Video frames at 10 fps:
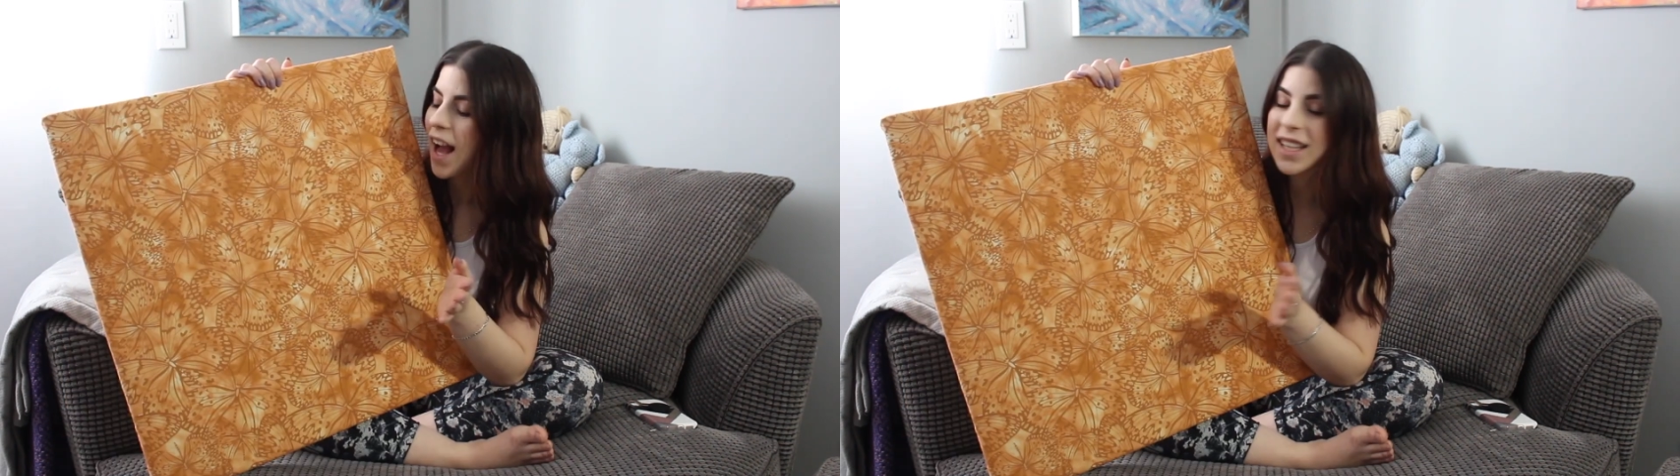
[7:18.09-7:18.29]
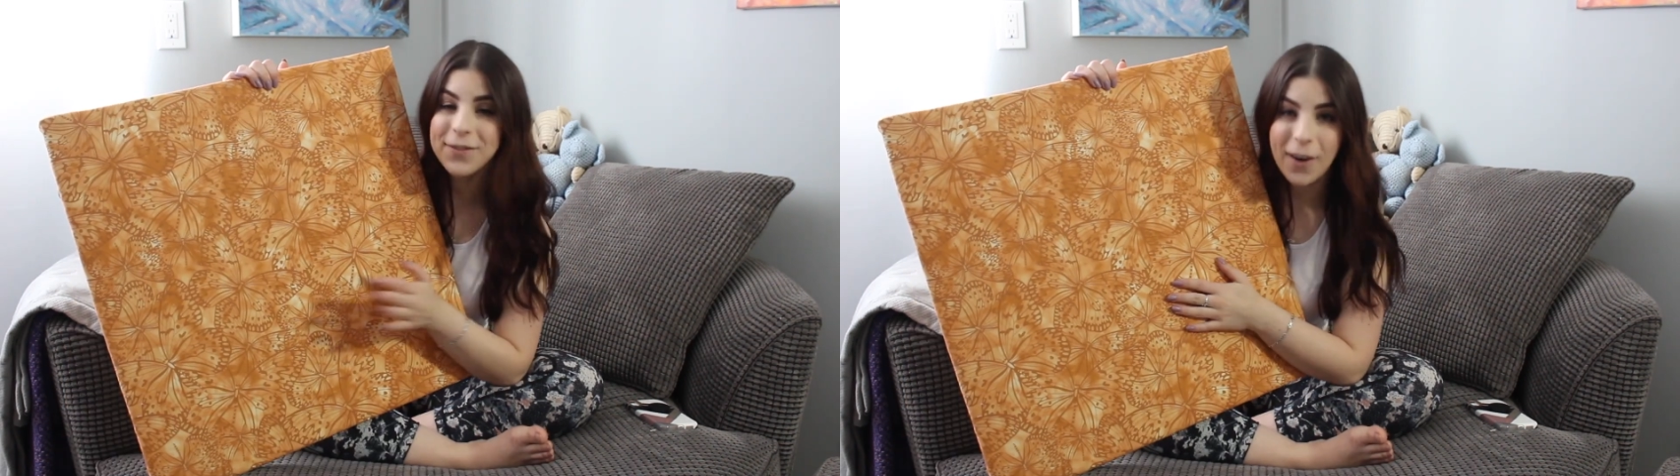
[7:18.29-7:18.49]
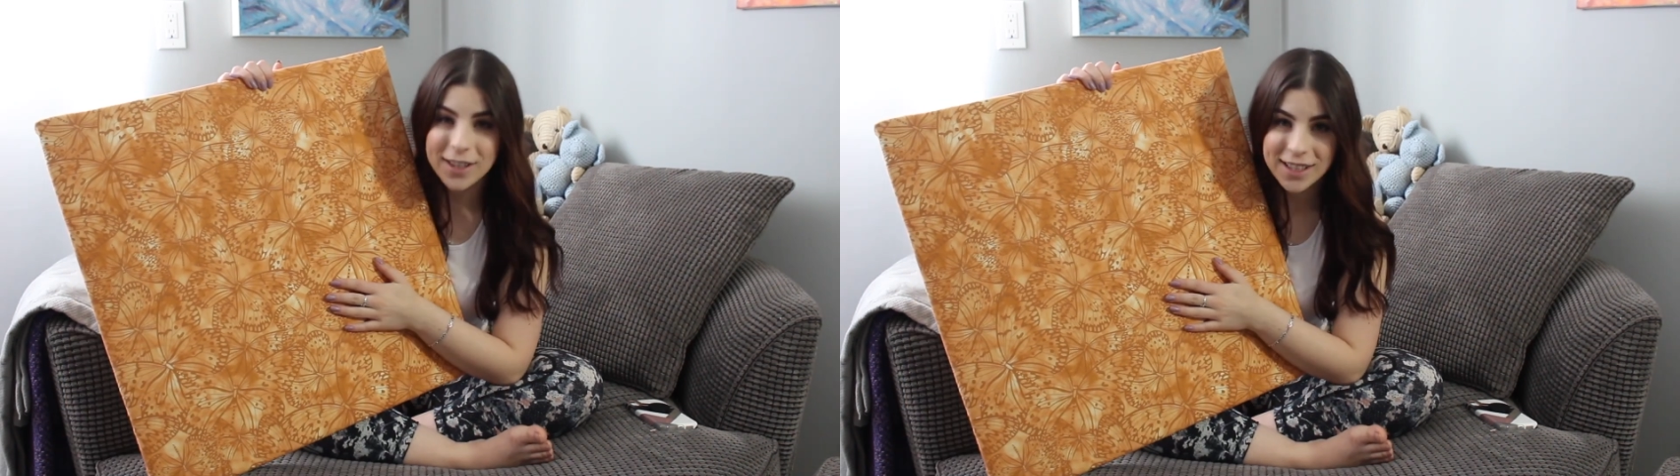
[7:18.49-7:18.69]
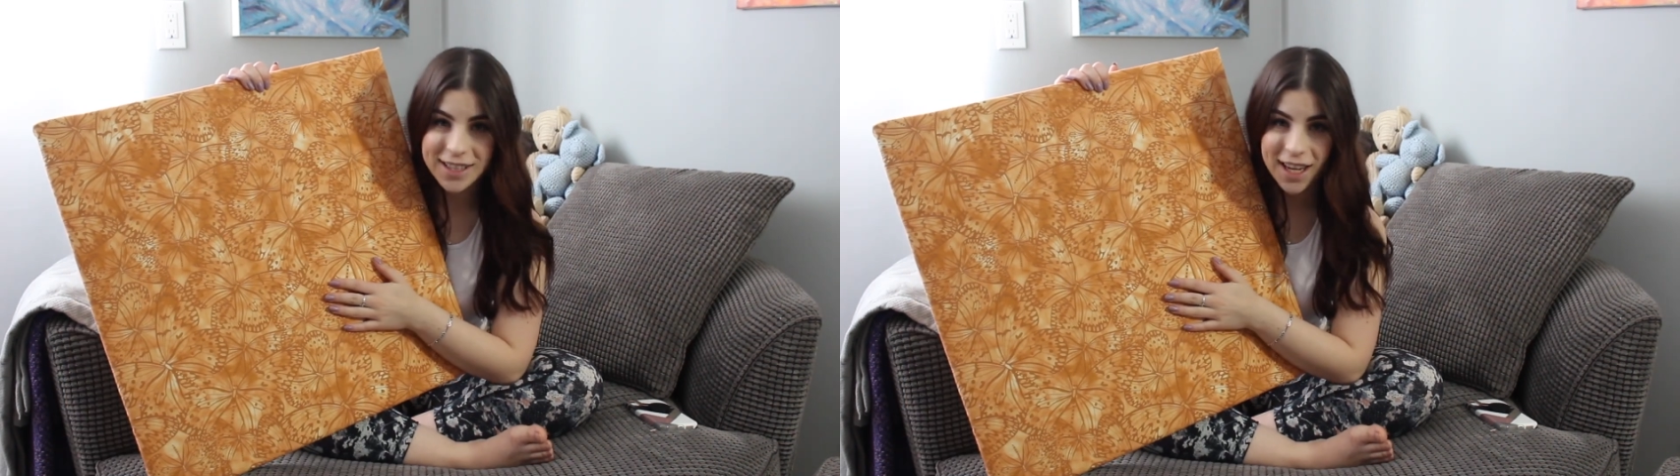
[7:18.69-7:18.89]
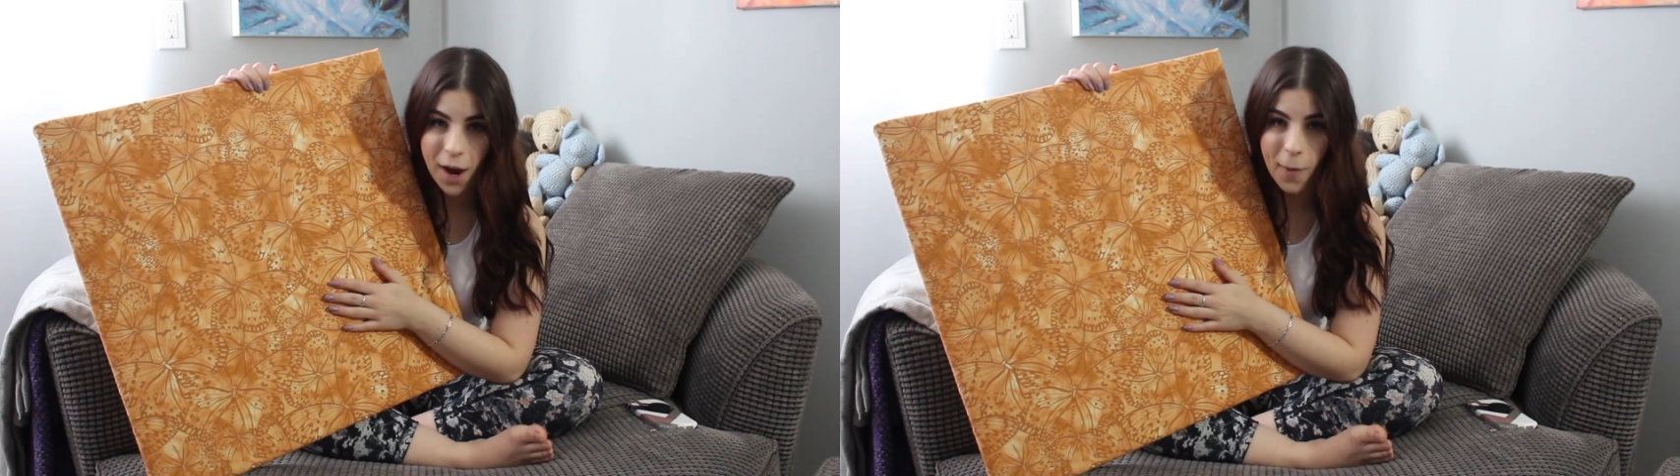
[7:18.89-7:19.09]
As far as
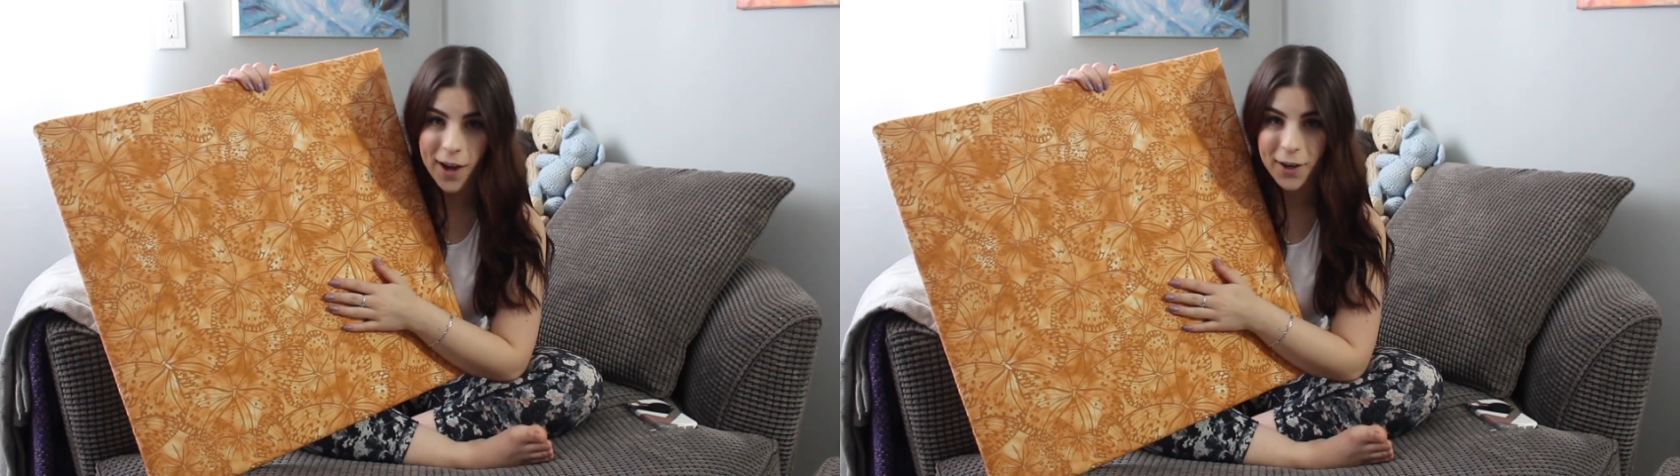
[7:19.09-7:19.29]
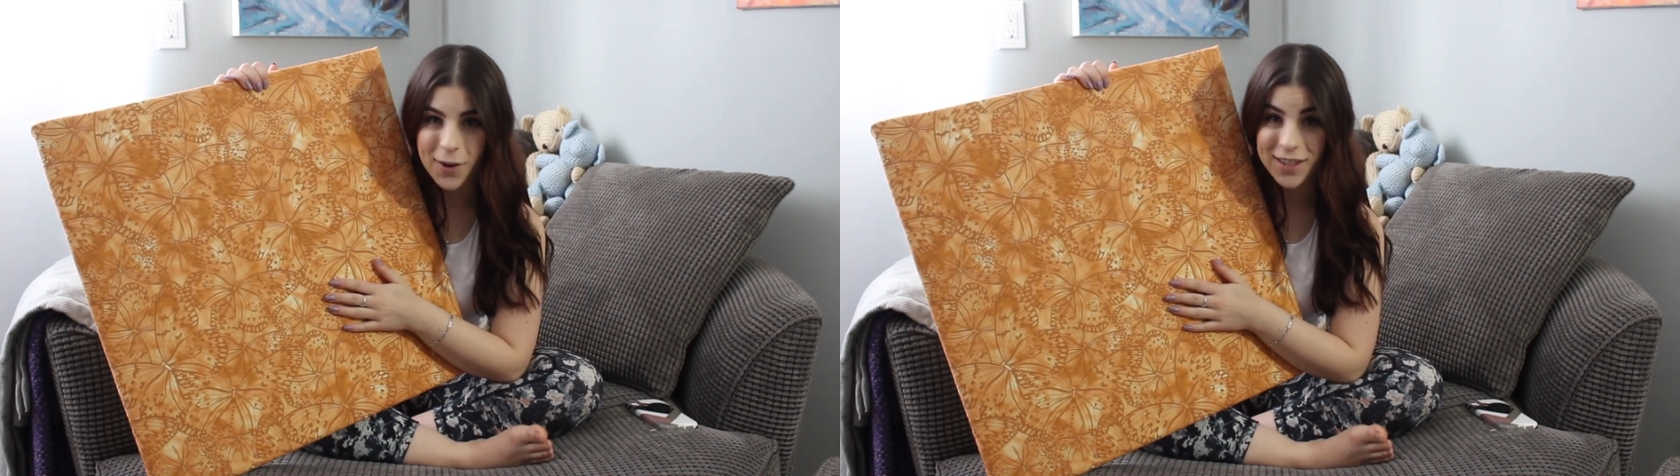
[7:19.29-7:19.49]
the DIY goes,